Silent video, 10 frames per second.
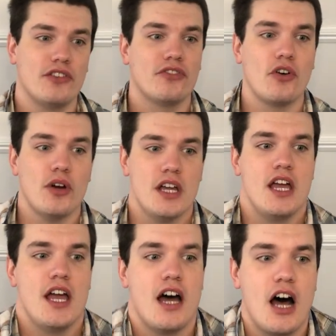So
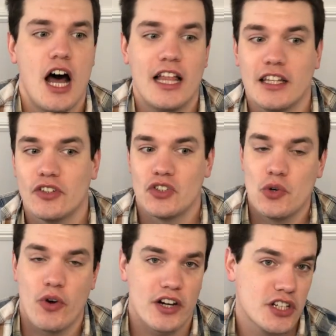at level
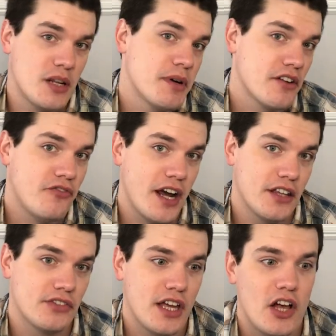2, we're actually going to pick a
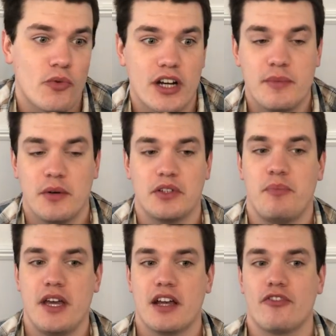fighting style. We're going to be able to
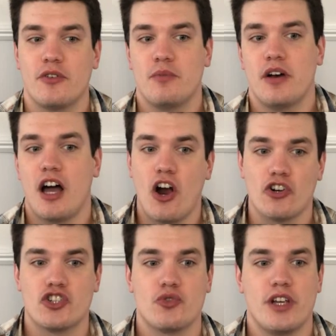pick from
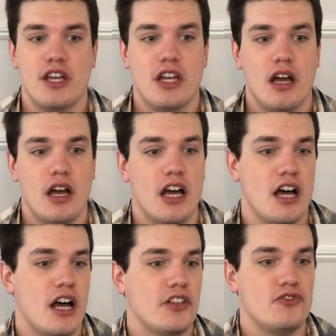archery,
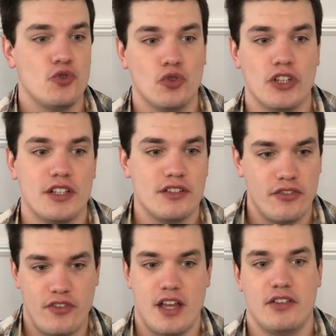dueling,
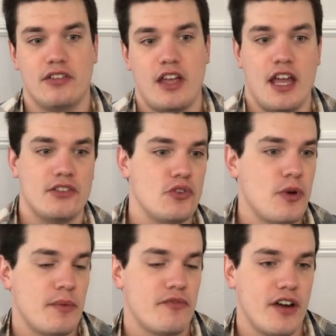defense, and
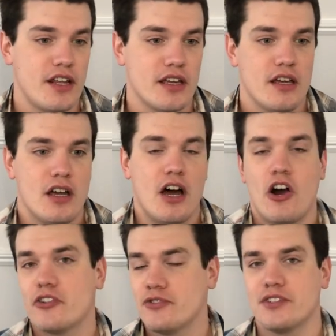2-weapon fighting.
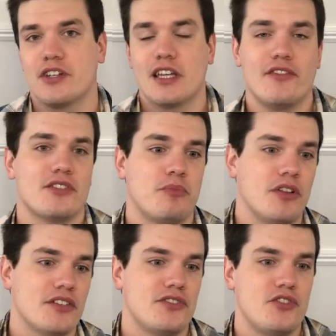Archery is going to give us a
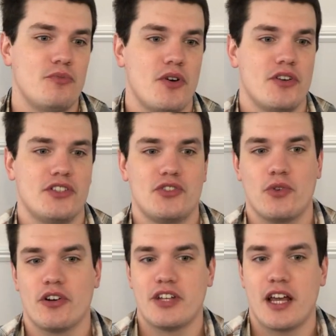+2 bonus to
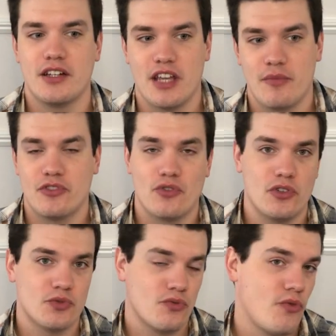our attack and damage
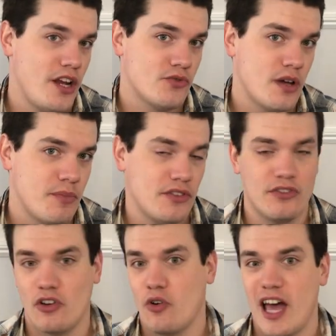rolls with ranged weapons,
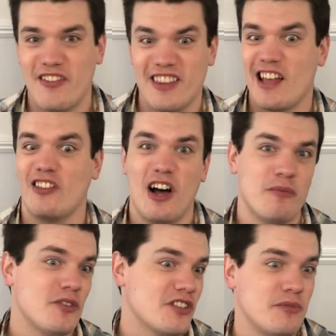so having that
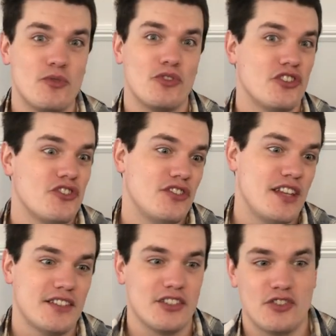longbow is going to be really good in
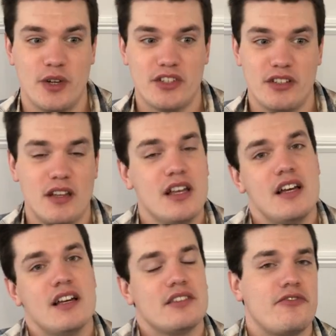that situation.
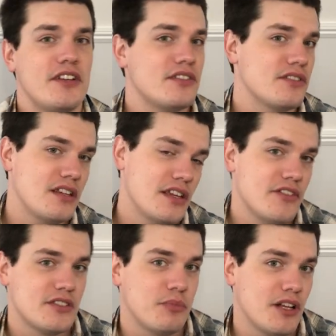Defense is going to give
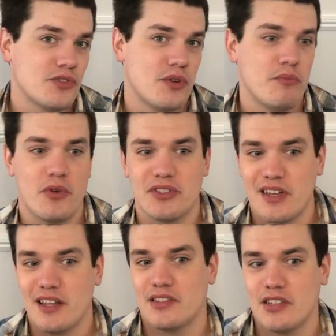us a +1 bonus
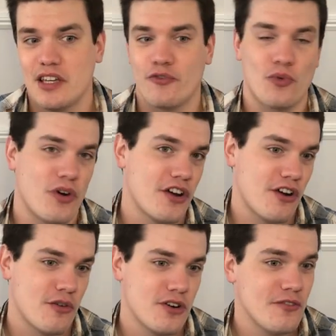to AC if we're wearing
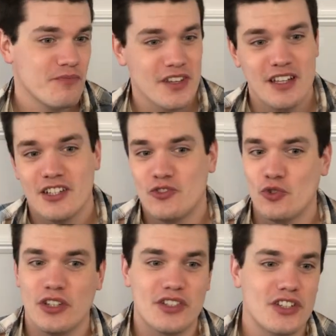armor.
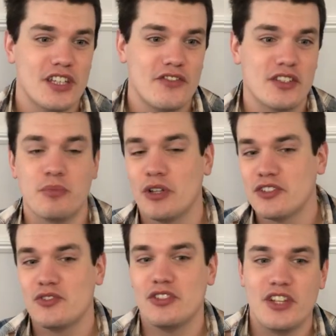Dueling is going to give us a
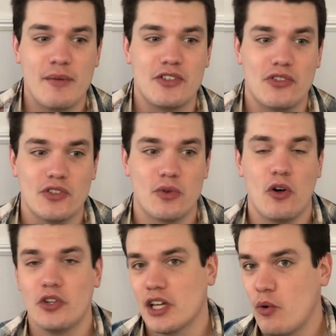+2 to damage rolls while
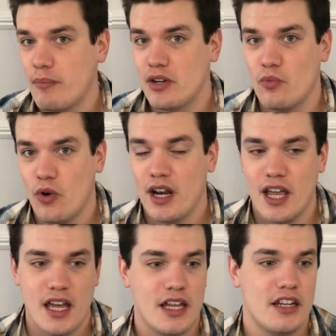holding a weapon in one
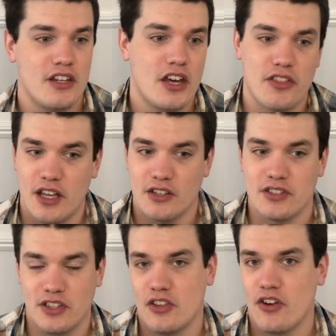hand and nothing else
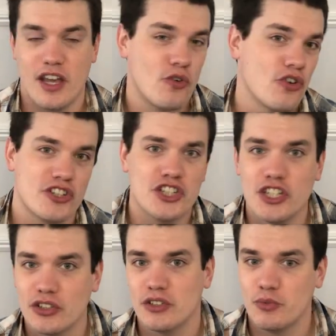in the other hand, or a
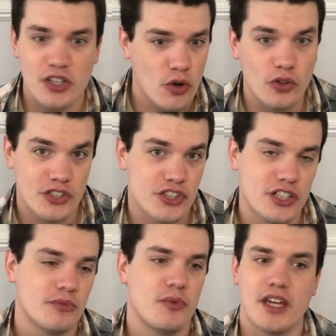shield. We can hold a
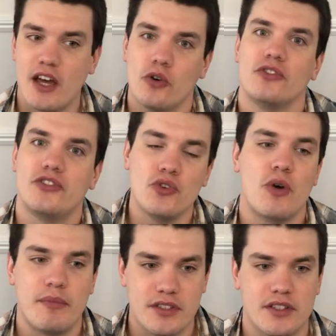shield, but we can't hold 2
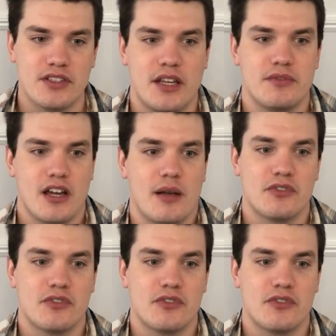weapons at the same time.